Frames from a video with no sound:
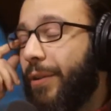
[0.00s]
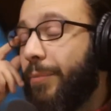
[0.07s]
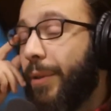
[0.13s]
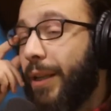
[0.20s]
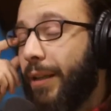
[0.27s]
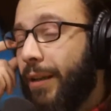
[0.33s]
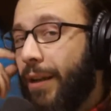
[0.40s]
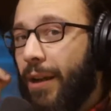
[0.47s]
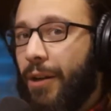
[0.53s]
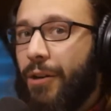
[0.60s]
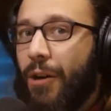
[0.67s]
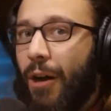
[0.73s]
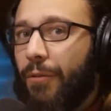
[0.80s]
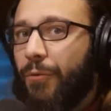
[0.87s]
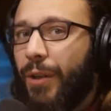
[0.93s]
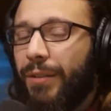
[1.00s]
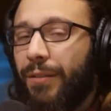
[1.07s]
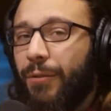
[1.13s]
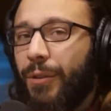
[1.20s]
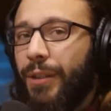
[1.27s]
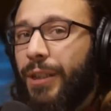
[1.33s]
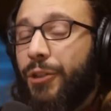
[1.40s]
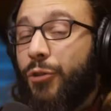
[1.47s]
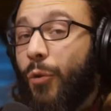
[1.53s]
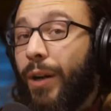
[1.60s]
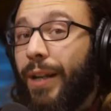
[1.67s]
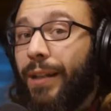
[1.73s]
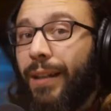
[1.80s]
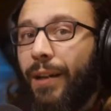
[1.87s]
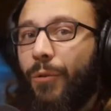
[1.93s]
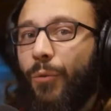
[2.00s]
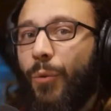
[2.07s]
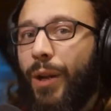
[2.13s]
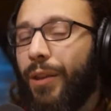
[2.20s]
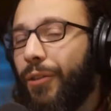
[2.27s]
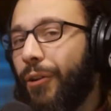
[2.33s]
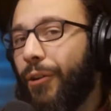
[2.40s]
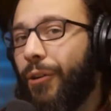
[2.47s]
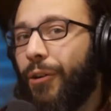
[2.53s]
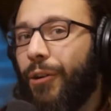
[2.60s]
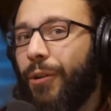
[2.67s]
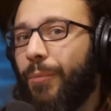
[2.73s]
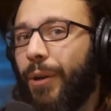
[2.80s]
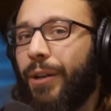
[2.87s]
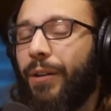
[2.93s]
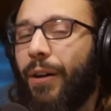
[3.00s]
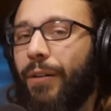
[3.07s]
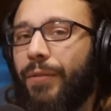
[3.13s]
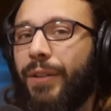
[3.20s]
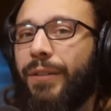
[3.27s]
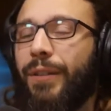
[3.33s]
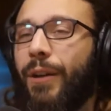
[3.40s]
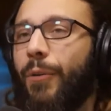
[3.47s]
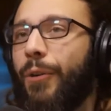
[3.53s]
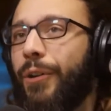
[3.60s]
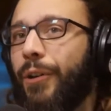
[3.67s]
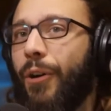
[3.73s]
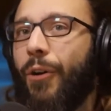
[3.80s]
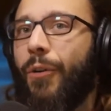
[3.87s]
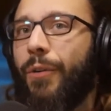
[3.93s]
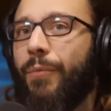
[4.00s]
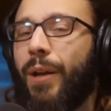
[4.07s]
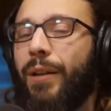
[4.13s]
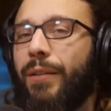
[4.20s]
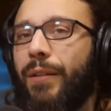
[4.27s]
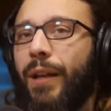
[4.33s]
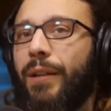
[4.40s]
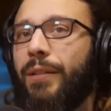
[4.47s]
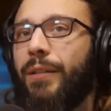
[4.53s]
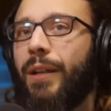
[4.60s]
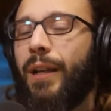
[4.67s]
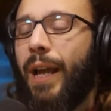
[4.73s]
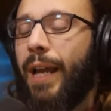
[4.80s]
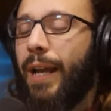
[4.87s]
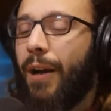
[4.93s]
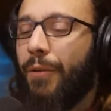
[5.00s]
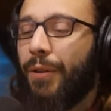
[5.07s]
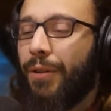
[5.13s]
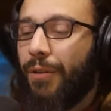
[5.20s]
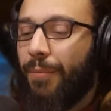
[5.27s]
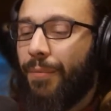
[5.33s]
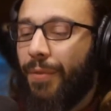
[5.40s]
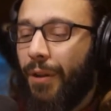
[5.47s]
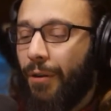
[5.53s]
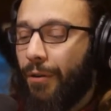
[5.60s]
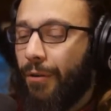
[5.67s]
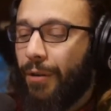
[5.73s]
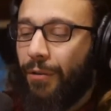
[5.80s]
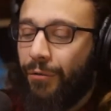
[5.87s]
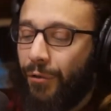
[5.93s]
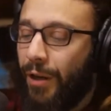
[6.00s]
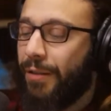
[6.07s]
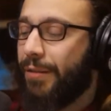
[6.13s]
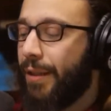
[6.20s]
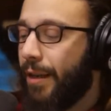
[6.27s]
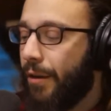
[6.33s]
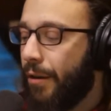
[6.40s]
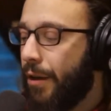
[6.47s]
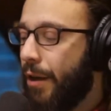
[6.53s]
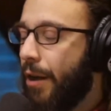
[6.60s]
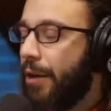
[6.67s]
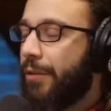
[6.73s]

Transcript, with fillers: So I'm like, not res really joining like with her, but obviously I want to go and, and, and hang out with her, her and her friends there.